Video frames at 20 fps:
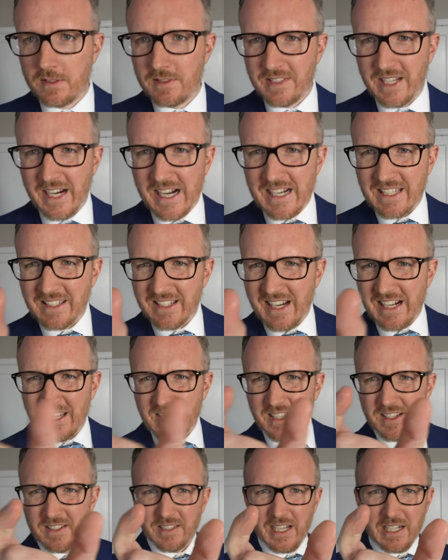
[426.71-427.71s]

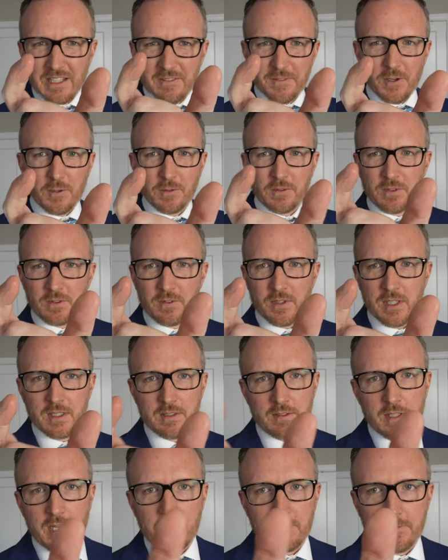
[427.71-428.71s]
tiny phone screen.
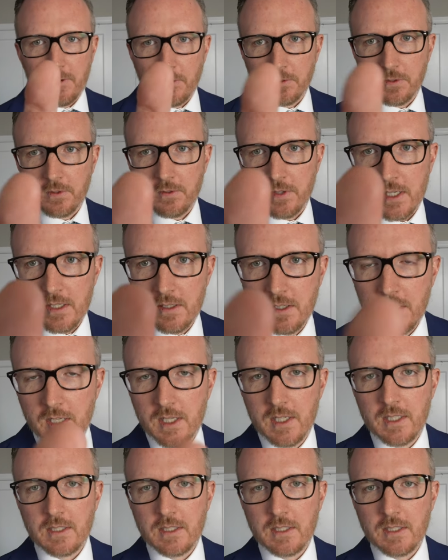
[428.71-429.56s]
Not a phone screen.